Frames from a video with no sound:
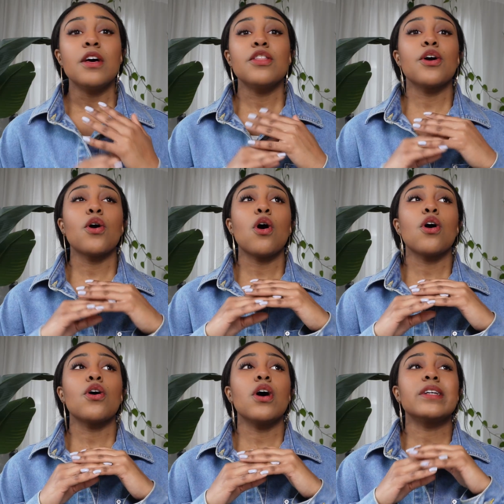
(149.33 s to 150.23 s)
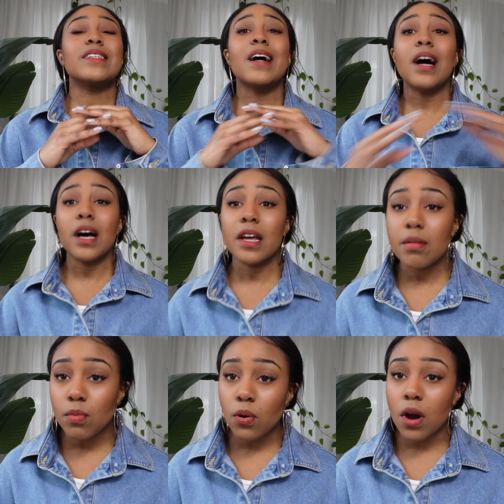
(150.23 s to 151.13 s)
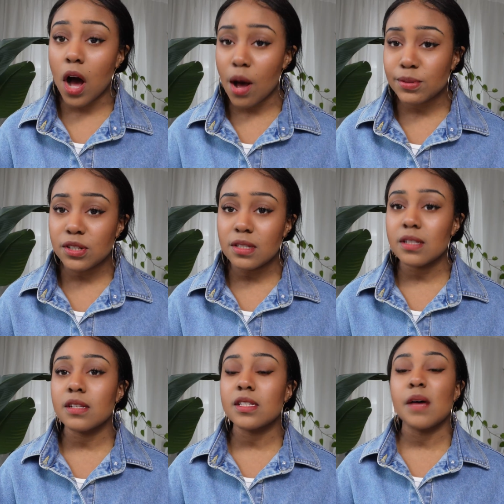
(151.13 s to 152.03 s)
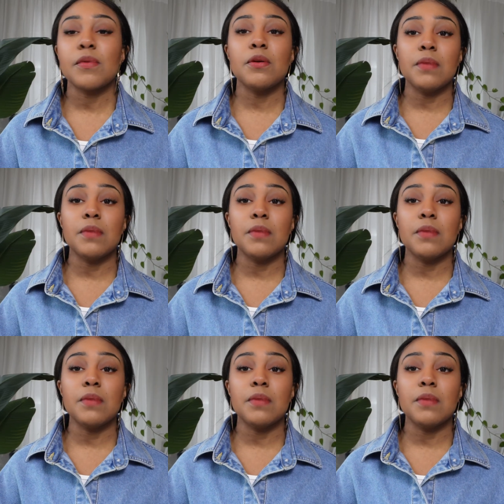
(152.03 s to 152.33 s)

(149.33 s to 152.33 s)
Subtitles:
there are a ton more options in the summer,